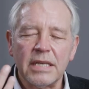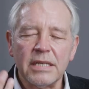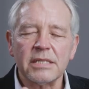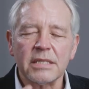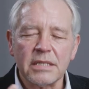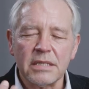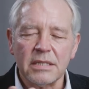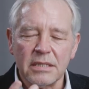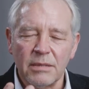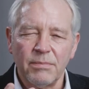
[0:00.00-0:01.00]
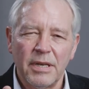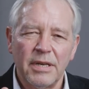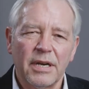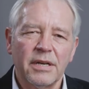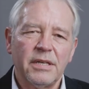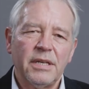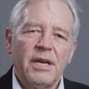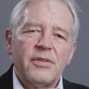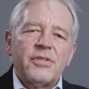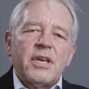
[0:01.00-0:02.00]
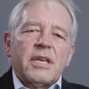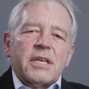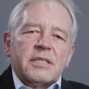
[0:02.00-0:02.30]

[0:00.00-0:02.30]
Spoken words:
interdisciplinarity, I think,